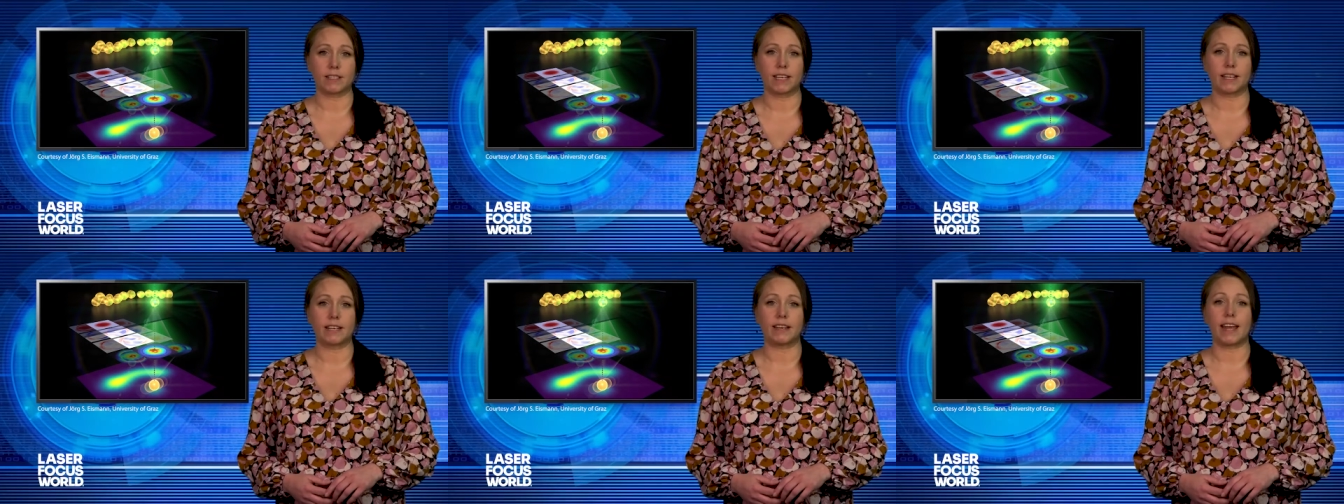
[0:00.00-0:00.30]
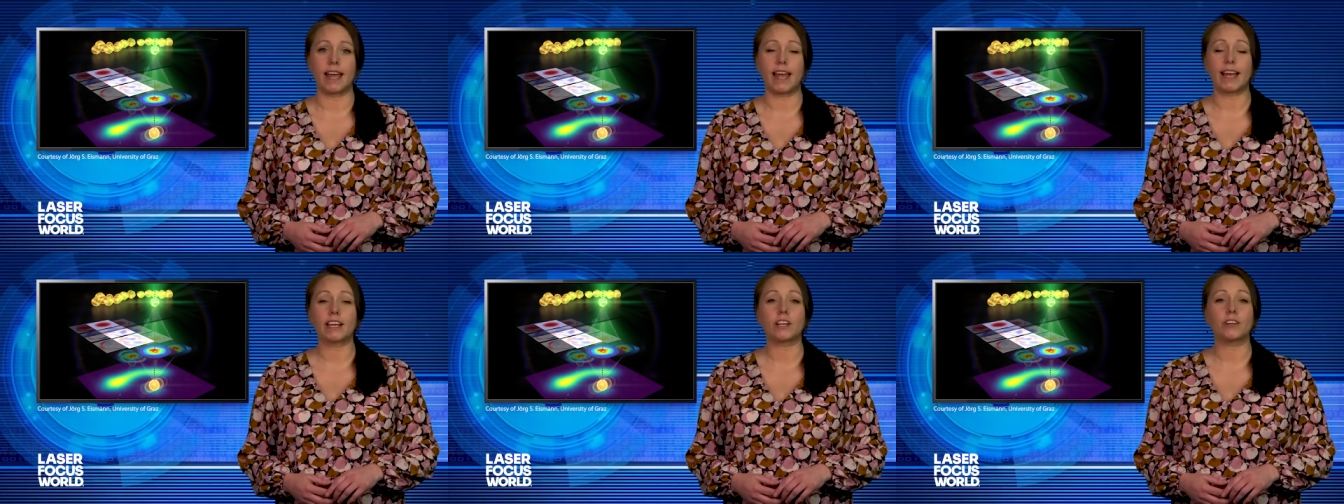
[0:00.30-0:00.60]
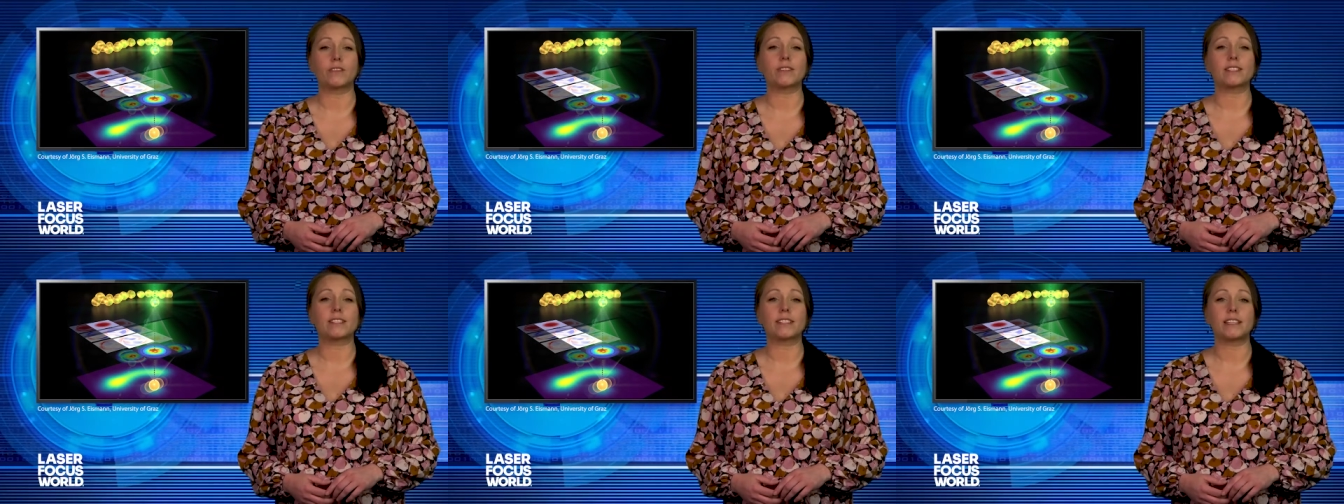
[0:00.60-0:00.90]
at an
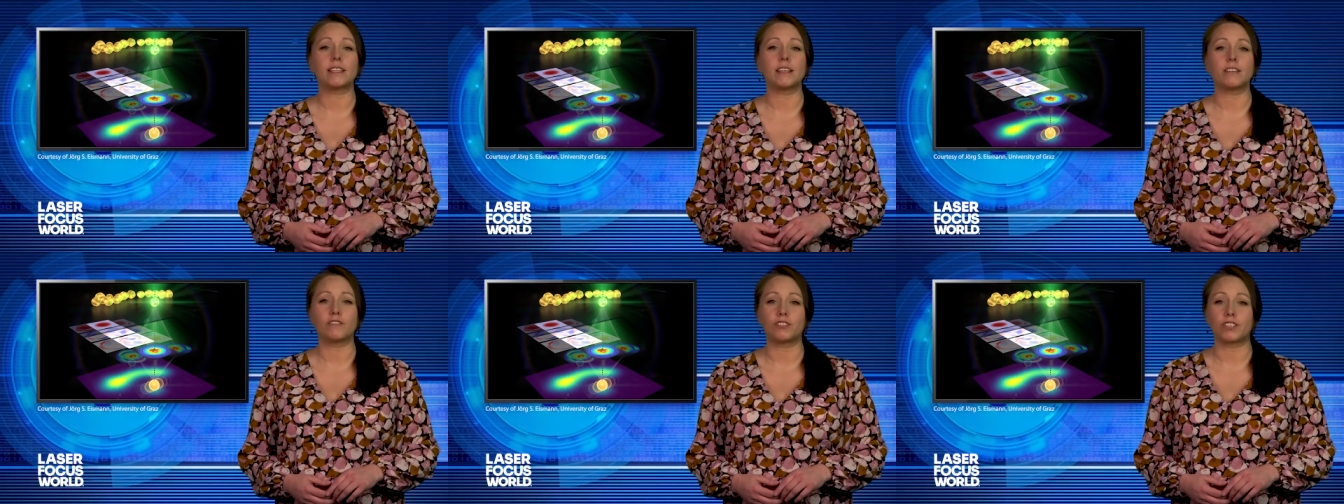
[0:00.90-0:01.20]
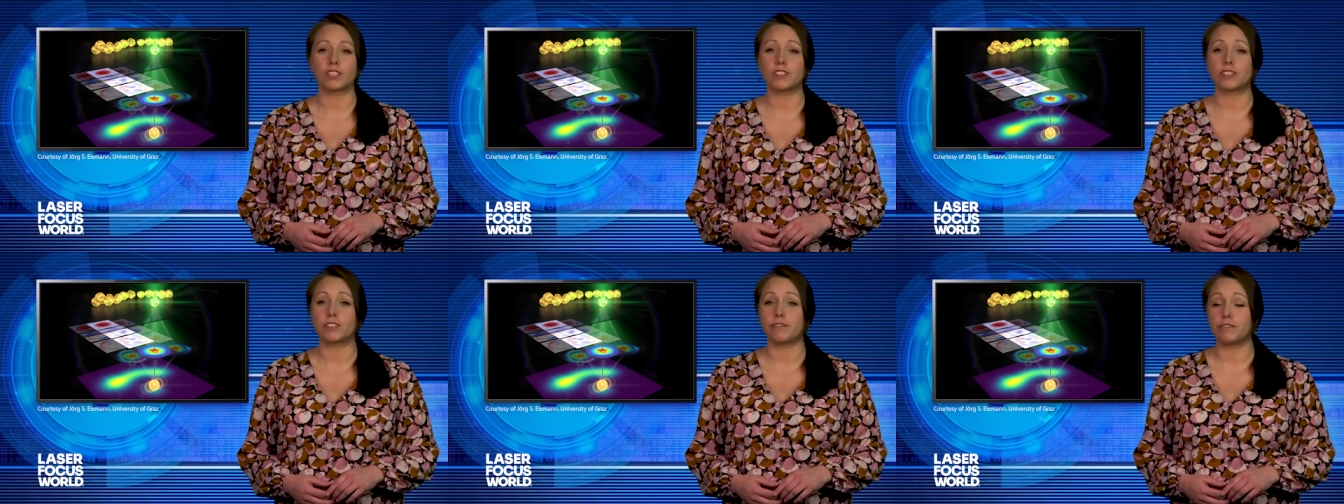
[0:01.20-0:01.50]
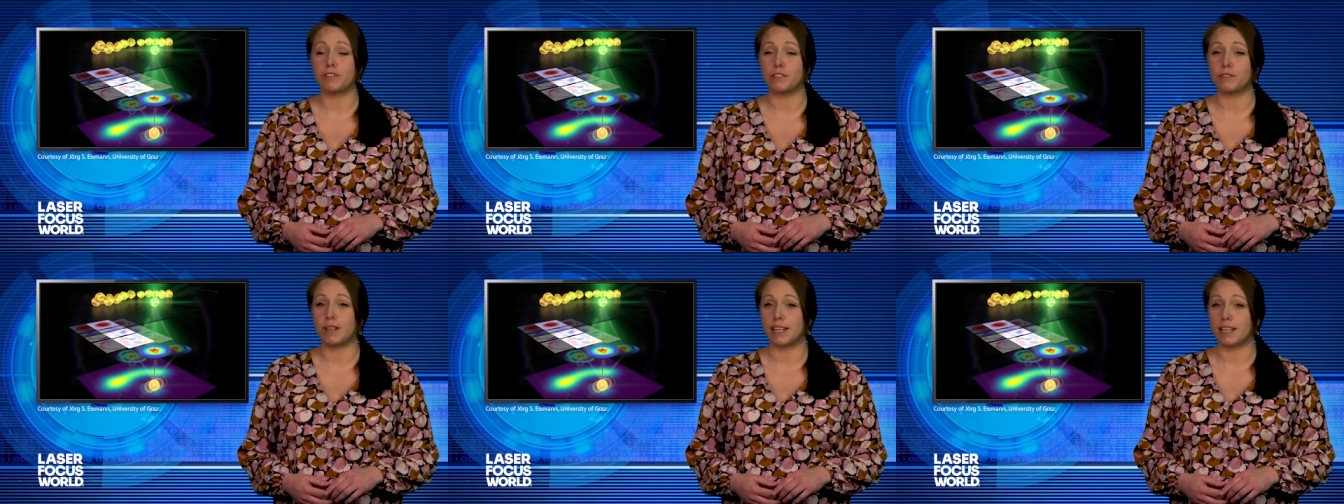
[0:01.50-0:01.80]
accuracy of just a
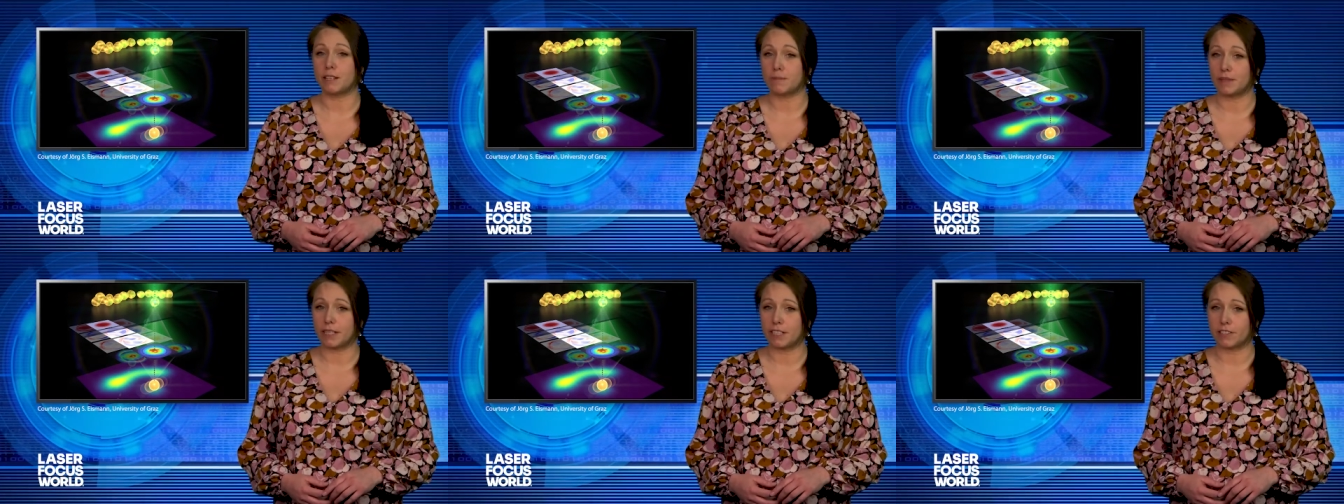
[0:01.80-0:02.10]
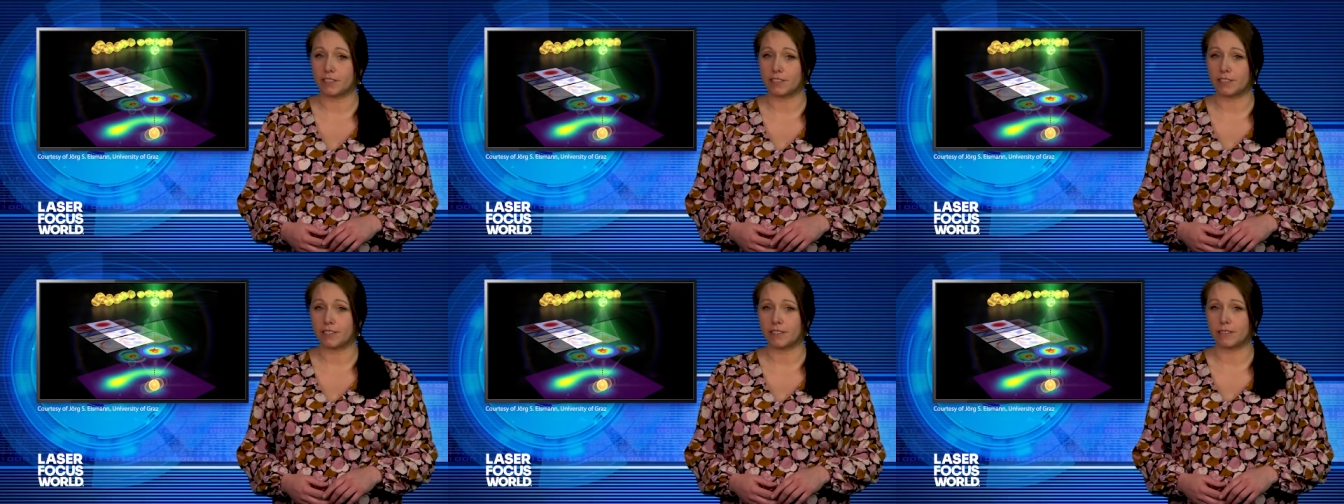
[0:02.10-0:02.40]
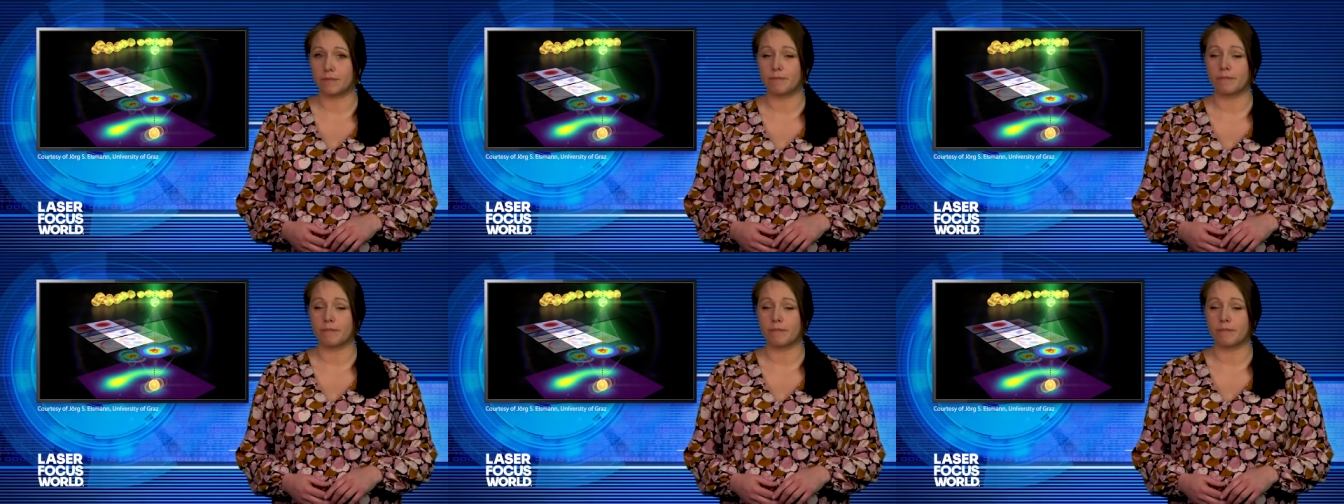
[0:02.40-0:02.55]
few nanometers.